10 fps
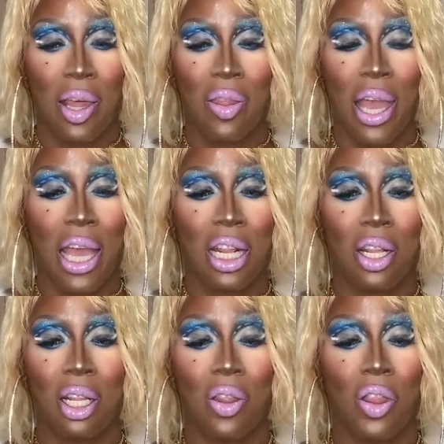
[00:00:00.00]
and that
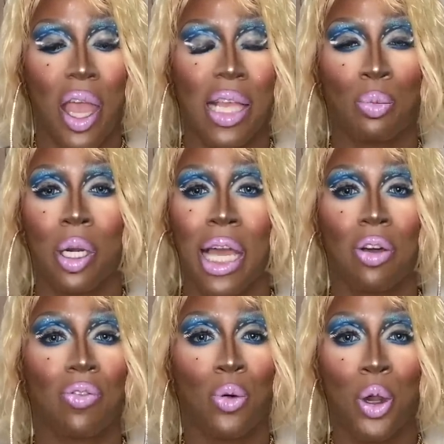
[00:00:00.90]
things work
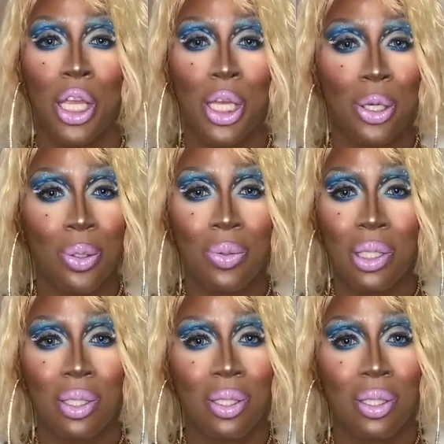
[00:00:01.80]
out for you.